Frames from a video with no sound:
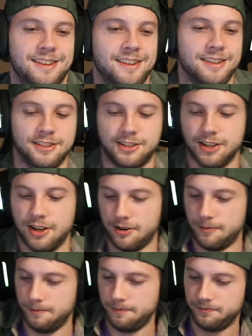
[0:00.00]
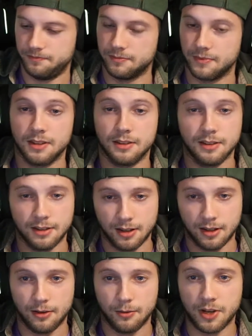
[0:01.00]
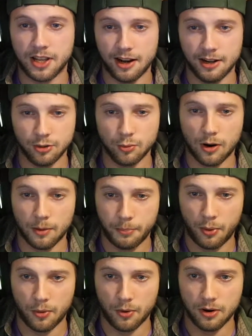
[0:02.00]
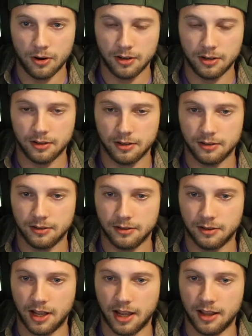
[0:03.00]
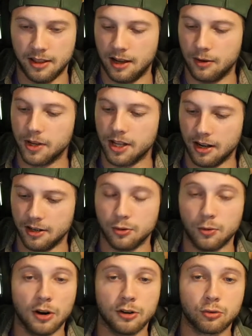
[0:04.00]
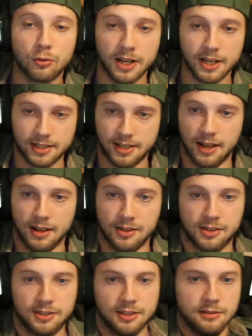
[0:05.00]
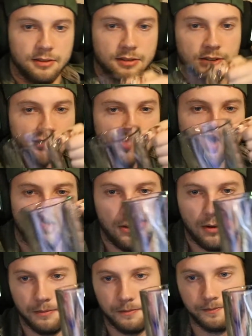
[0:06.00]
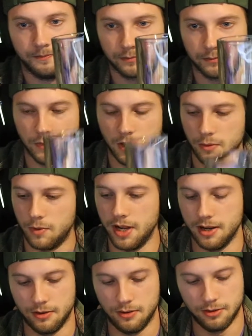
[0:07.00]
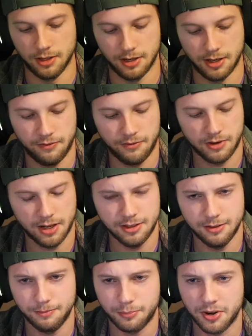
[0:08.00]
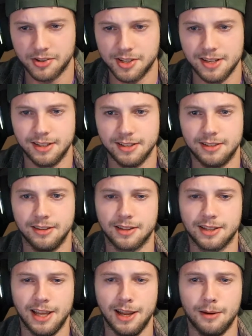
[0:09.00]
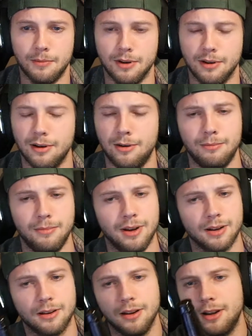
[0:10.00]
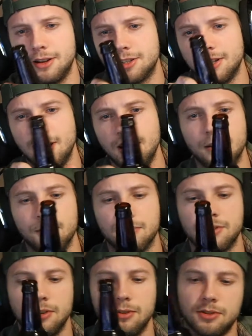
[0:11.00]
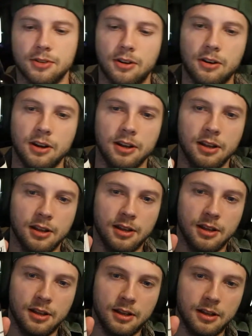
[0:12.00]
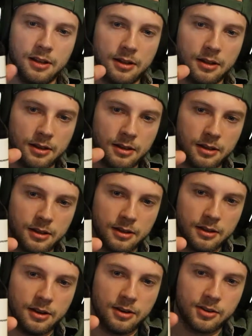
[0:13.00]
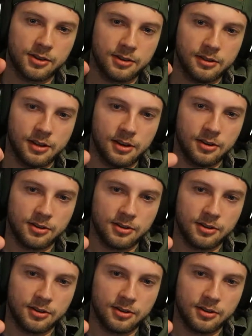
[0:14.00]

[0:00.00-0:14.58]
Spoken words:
So, we gotta do our pour, and then we gotta do our drink test. So, wait, hold on. I forgot to present it to the camera. Oh my gosh, I am so sorry. There's the